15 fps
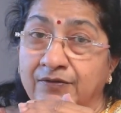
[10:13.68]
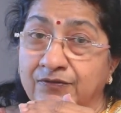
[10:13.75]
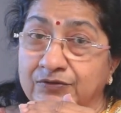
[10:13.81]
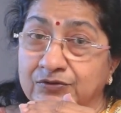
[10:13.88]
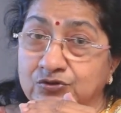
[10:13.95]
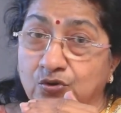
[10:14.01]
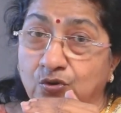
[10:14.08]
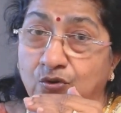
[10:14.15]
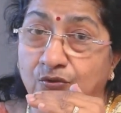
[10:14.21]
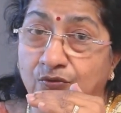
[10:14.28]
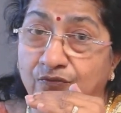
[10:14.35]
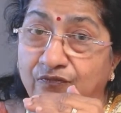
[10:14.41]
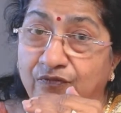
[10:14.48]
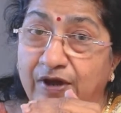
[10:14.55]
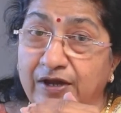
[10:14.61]
So,
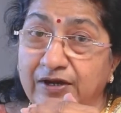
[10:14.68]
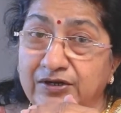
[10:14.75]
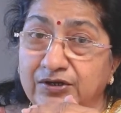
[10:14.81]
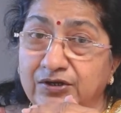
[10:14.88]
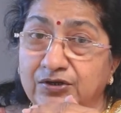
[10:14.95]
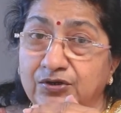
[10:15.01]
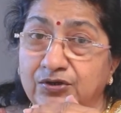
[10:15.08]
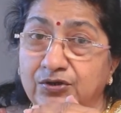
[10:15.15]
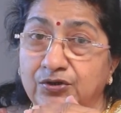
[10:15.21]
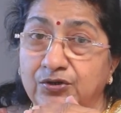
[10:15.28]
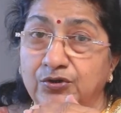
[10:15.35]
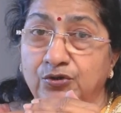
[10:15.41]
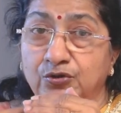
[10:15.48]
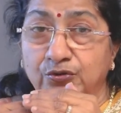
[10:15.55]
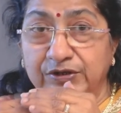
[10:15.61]
when
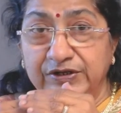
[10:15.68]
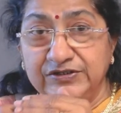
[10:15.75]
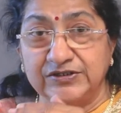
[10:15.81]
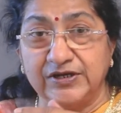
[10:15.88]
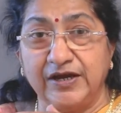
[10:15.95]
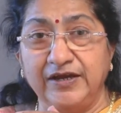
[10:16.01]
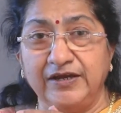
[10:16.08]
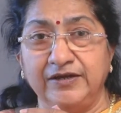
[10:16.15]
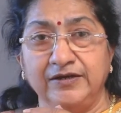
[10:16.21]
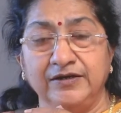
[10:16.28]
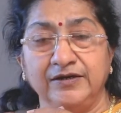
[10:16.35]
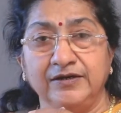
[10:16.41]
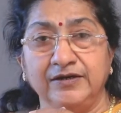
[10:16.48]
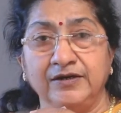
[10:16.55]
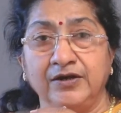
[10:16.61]
you design
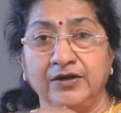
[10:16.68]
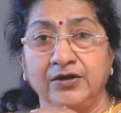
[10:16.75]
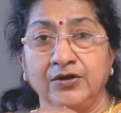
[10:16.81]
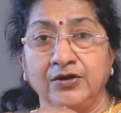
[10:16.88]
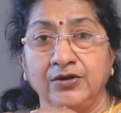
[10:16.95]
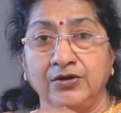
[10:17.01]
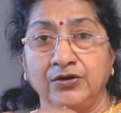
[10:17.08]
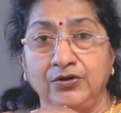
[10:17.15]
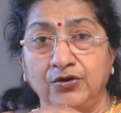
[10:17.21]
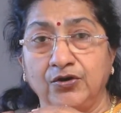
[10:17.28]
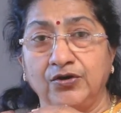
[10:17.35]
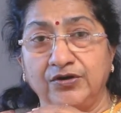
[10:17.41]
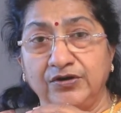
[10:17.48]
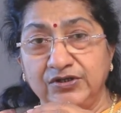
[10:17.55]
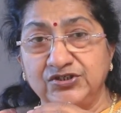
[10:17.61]

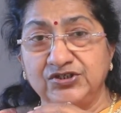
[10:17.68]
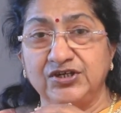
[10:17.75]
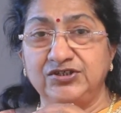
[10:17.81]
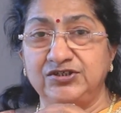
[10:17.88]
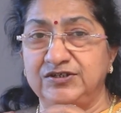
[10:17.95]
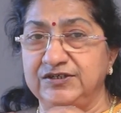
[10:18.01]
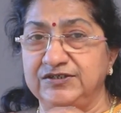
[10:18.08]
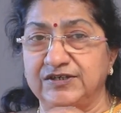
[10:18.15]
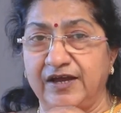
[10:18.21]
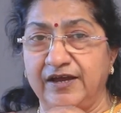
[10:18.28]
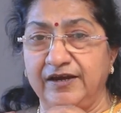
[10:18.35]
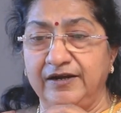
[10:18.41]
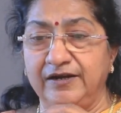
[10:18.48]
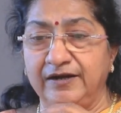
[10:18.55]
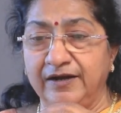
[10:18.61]
your research
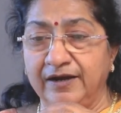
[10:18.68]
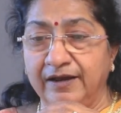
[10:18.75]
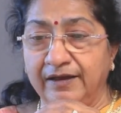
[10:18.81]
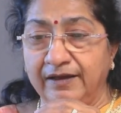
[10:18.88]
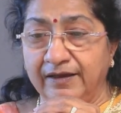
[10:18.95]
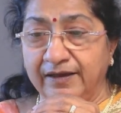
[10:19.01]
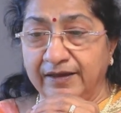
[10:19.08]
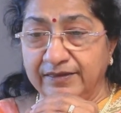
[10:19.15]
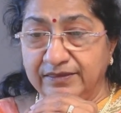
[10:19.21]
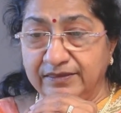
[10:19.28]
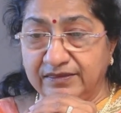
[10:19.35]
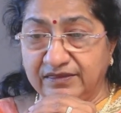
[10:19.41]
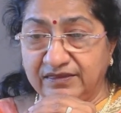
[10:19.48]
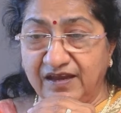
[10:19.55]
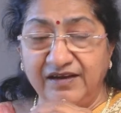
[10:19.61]
design,
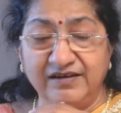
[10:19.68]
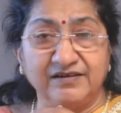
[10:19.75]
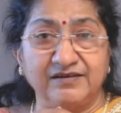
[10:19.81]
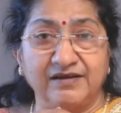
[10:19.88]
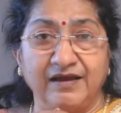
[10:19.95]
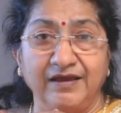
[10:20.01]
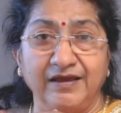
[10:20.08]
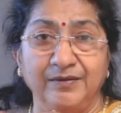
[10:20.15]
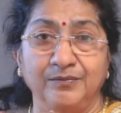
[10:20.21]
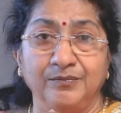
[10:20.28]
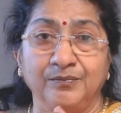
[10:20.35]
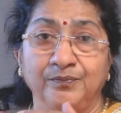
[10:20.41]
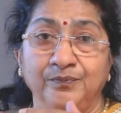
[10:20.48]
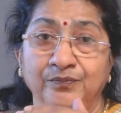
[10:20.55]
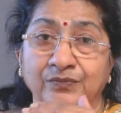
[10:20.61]
that time
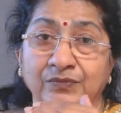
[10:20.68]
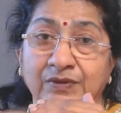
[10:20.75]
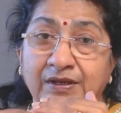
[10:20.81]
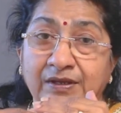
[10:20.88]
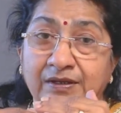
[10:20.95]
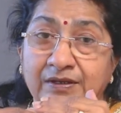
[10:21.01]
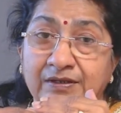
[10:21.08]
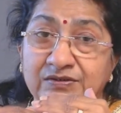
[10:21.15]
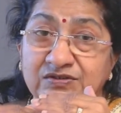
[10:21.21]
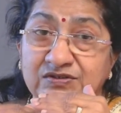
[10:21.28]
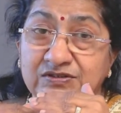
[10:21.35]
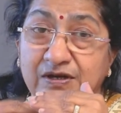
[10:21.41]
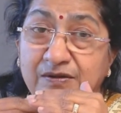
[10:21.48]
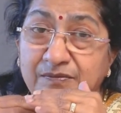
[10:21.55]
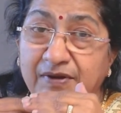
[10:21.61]

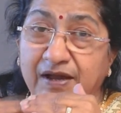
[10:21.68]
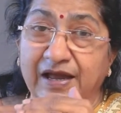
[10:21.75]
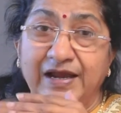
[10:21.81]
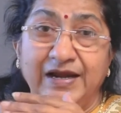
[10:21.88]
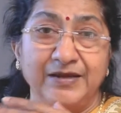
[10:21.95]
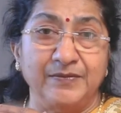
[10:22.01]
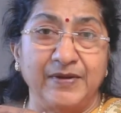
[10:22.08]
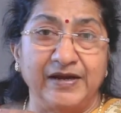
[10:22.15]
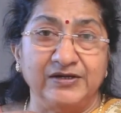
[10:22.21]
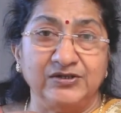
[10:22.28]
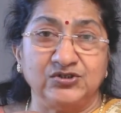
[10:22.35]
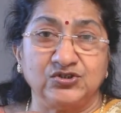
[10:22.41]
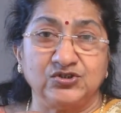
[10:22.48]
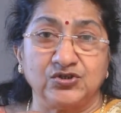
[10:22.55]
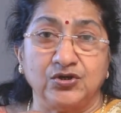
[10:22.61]
some
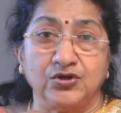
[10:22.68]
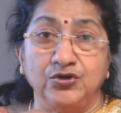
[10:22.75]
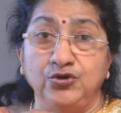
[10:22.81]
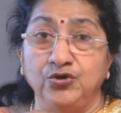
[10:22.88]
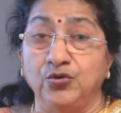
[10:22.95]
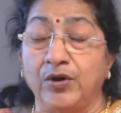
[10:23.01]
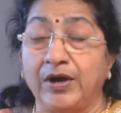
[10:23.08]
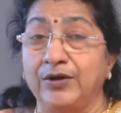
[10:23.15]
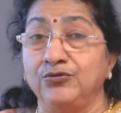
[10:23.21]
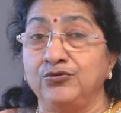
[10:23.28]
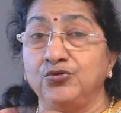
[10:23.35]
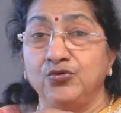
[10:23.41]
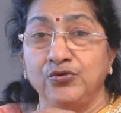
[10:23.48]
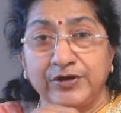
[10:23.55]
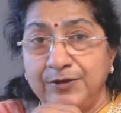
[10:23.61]
elements you have
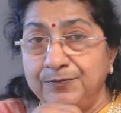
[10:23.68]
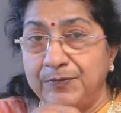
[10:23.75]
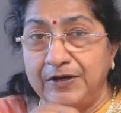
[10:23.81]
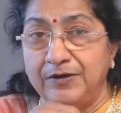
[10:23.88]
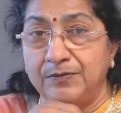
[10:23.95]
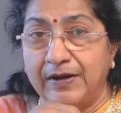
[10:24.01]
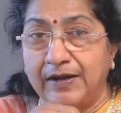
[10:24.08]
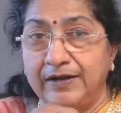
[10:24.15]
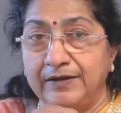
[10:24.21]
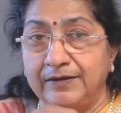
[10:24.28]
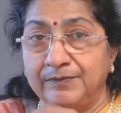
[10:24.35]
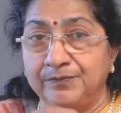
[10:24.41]
to keep in mind.